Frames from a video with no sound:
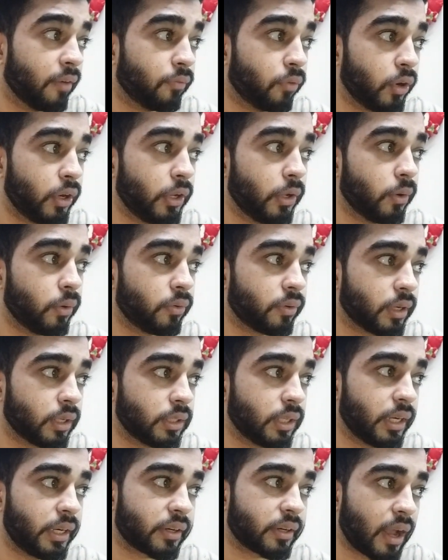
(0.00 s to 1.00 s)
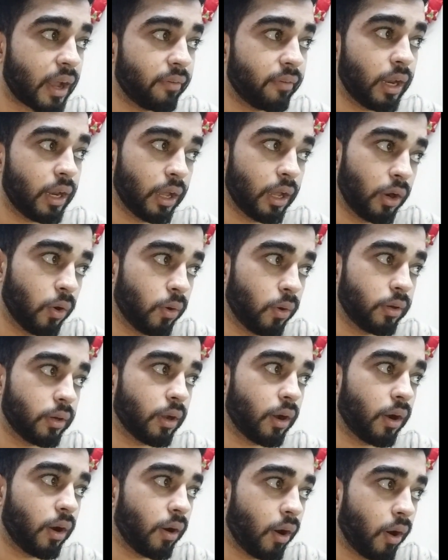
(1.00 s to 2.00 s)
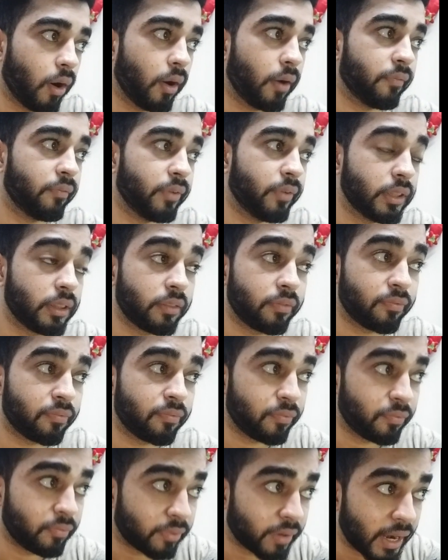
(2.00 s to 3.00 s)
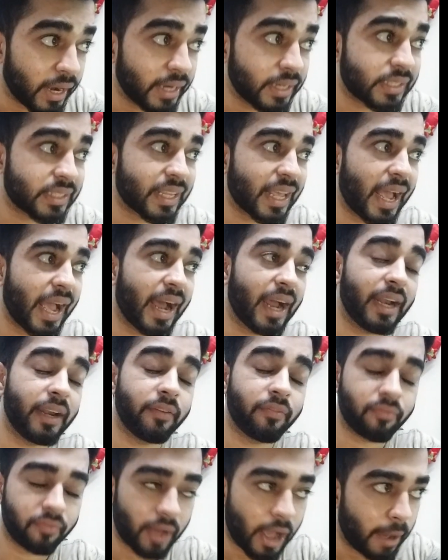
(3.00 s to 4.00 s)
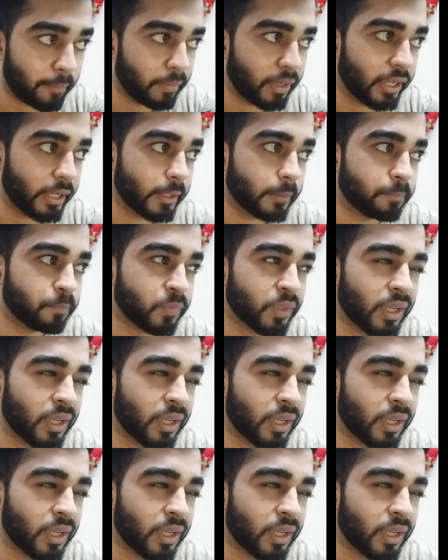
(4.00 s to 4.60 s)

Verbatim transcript: Would you rather travel alone or with friends and family?